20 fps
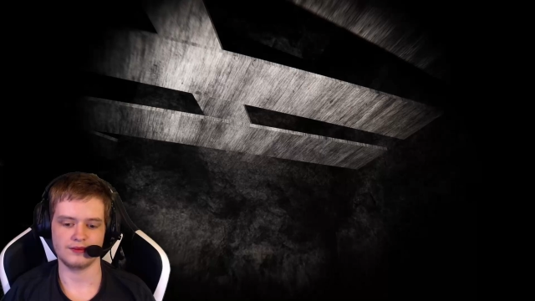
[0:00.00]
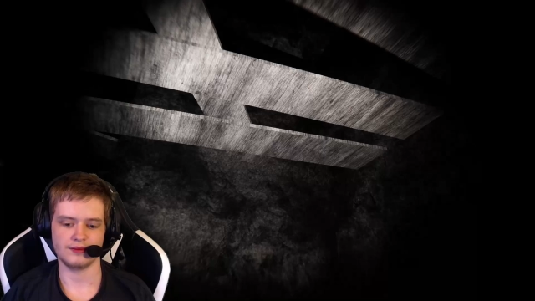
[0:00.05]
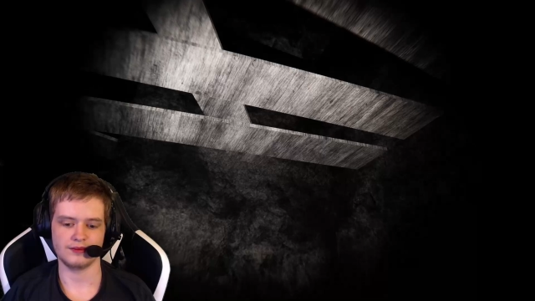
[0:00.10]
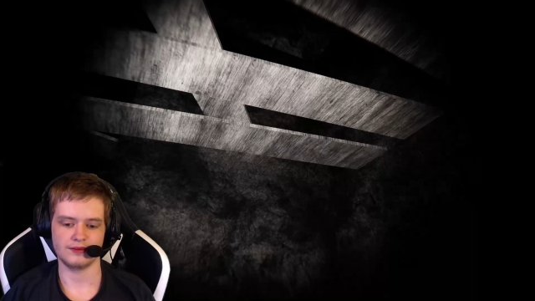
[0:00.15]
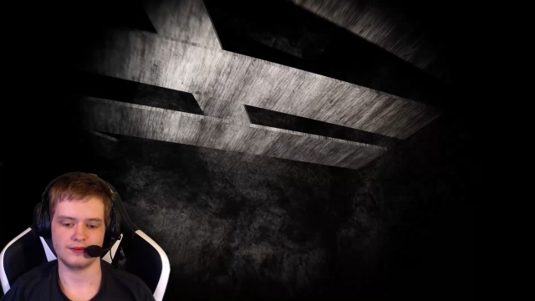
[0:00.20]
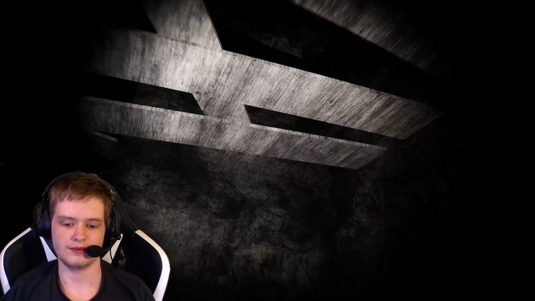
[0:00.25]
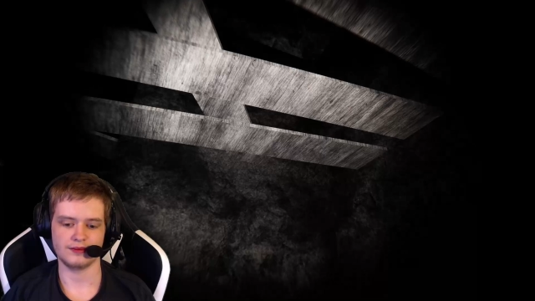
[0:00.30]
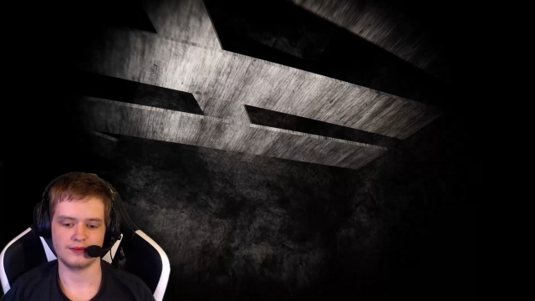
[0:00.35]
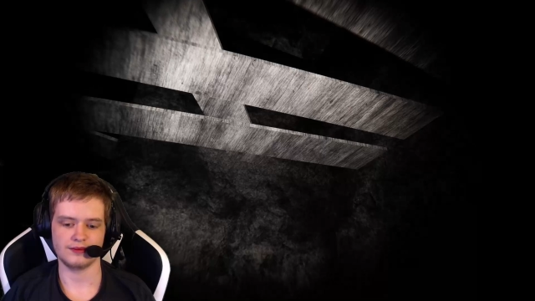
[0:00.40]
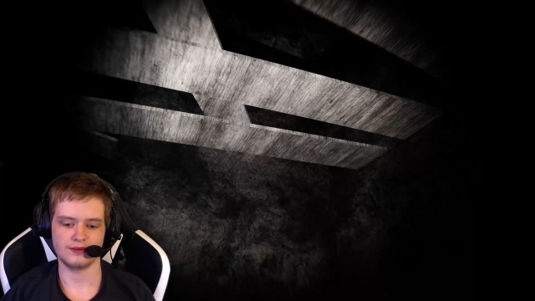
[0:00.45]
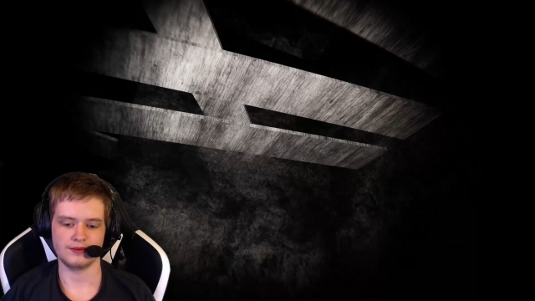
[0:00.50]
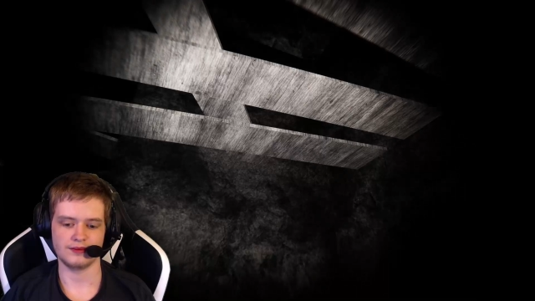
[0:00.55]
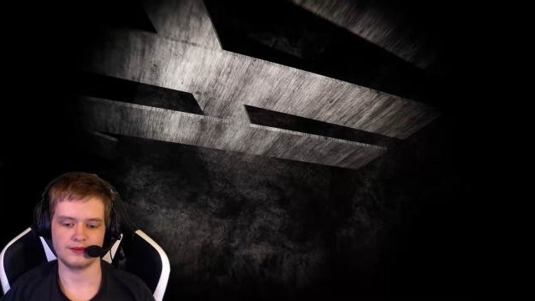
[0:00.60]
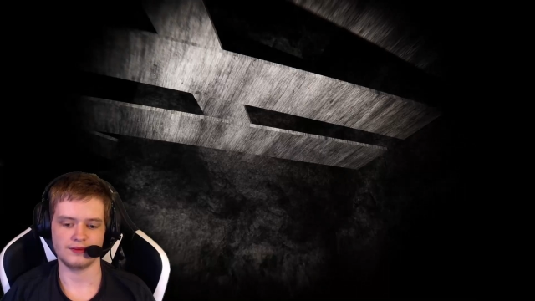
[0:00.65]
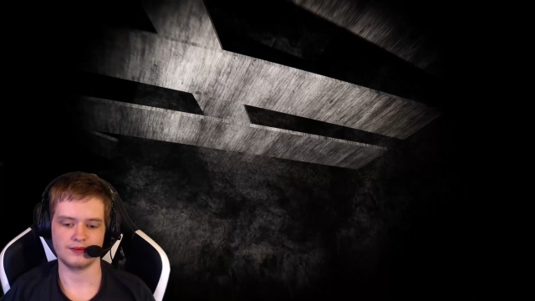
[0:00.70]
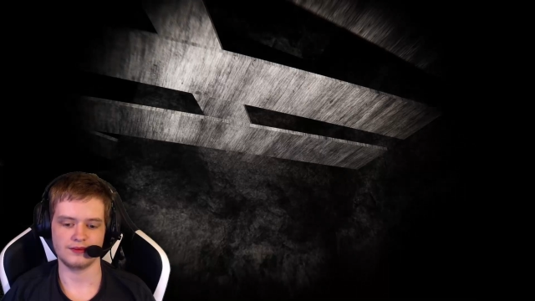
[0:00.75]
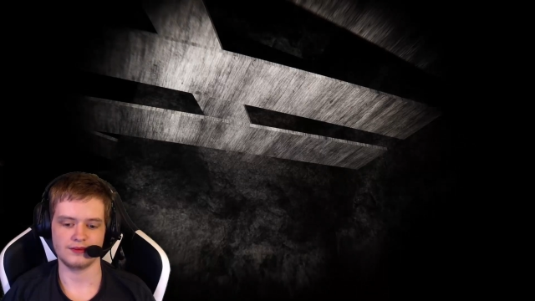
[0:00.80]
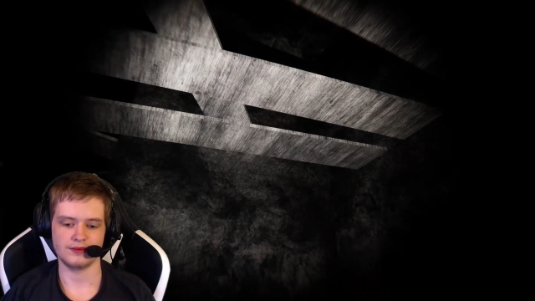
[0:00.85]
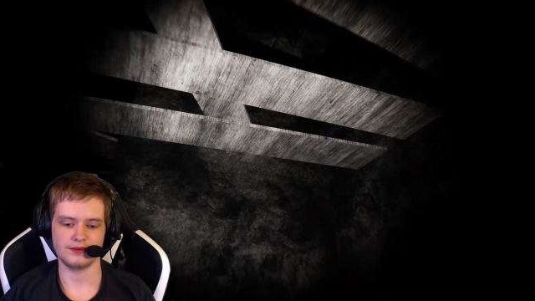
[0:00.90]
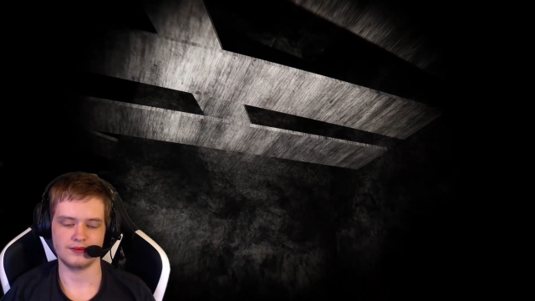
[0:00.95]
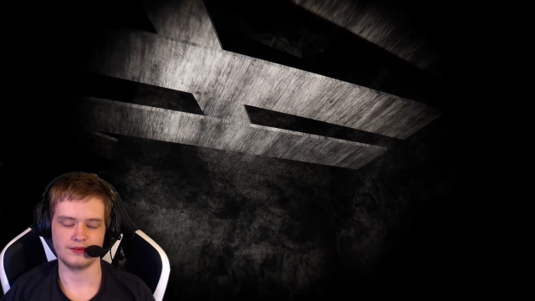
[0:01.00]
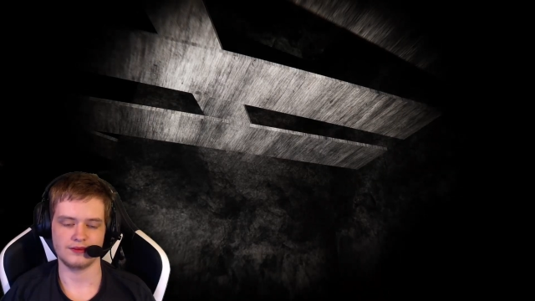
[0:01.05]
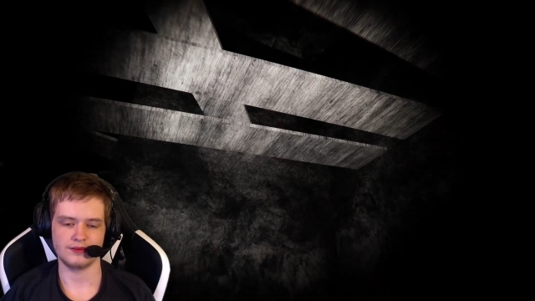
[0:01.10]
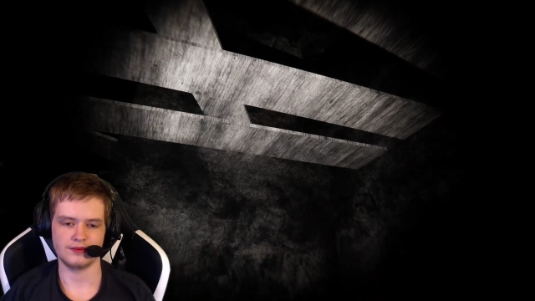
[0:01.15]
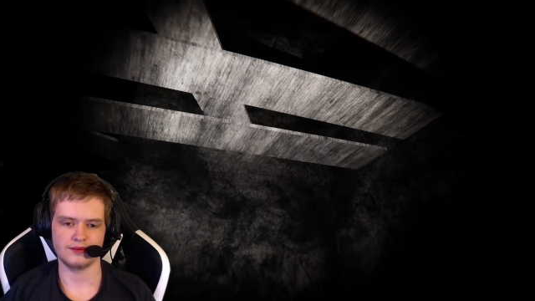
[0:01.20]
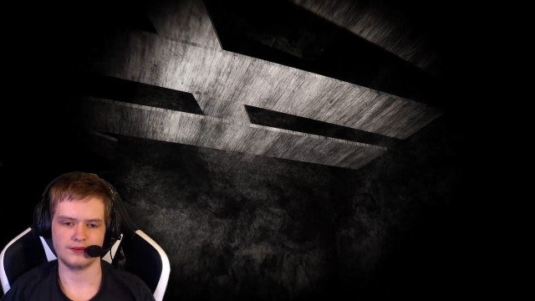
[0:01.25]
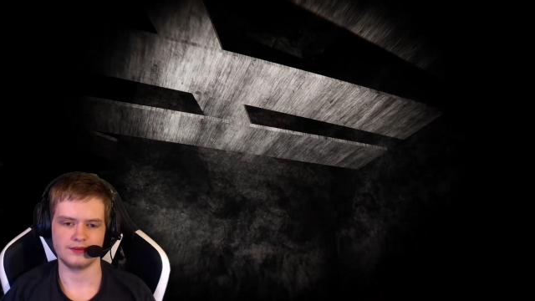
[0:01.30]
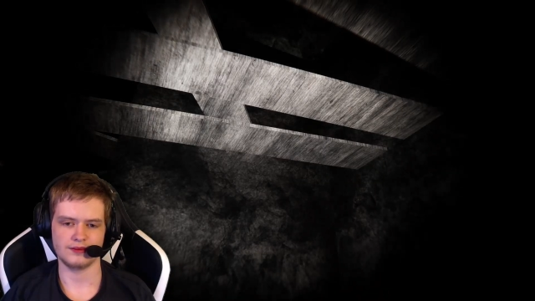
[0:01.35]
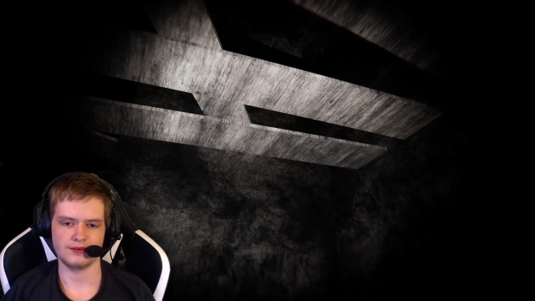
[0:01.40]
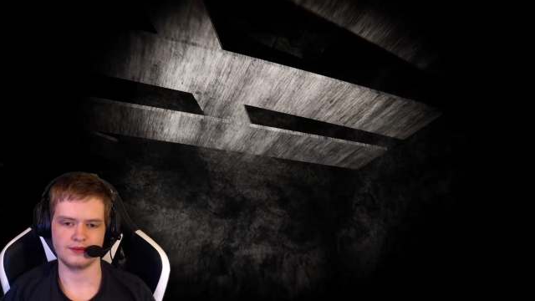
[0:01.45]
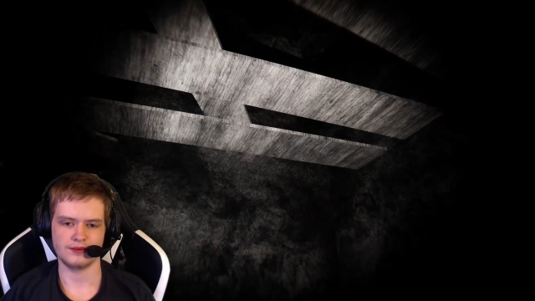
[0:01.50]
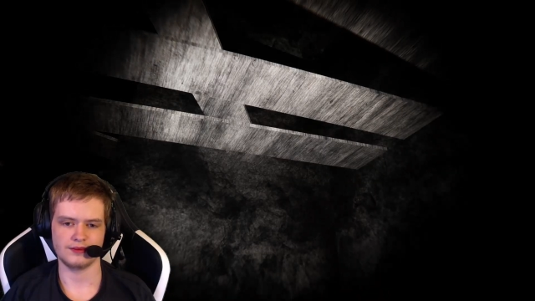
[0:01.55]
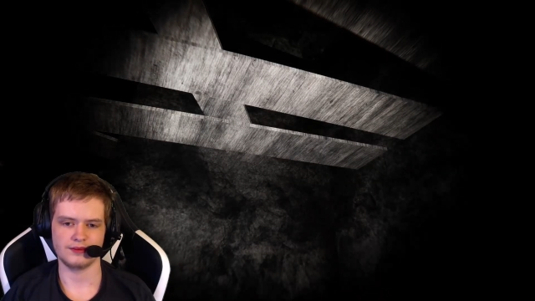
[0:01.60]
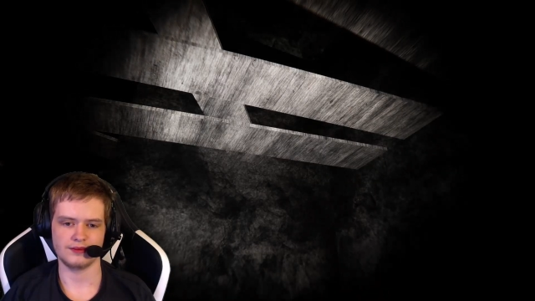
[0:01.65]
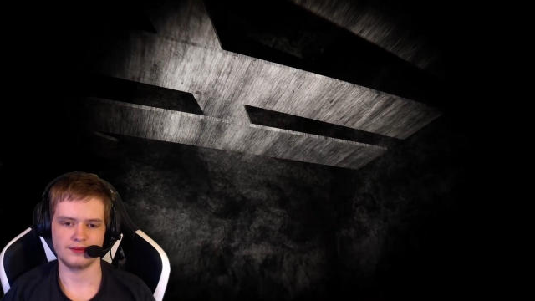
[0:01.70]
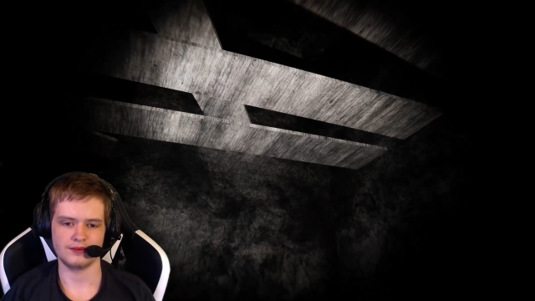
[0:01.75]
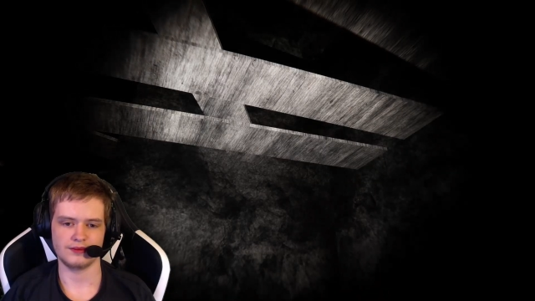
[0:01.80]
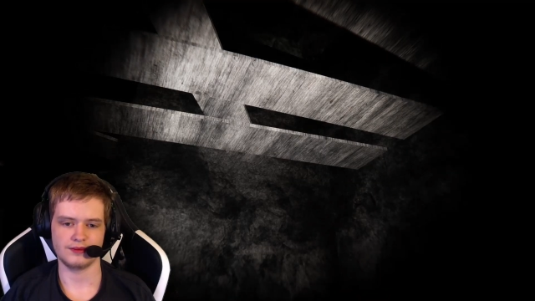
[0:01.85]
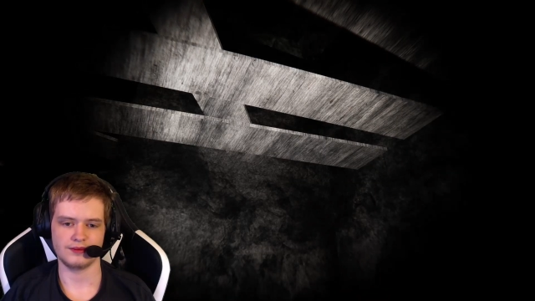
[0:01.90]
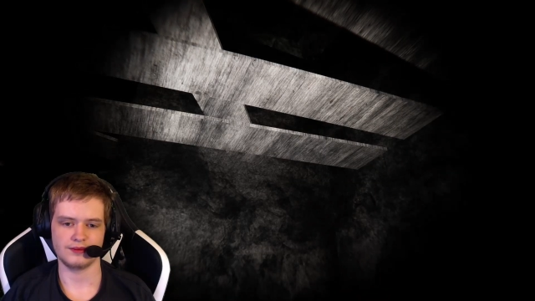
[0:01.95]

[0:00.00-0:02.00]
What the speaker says: No one is speaking in this clip.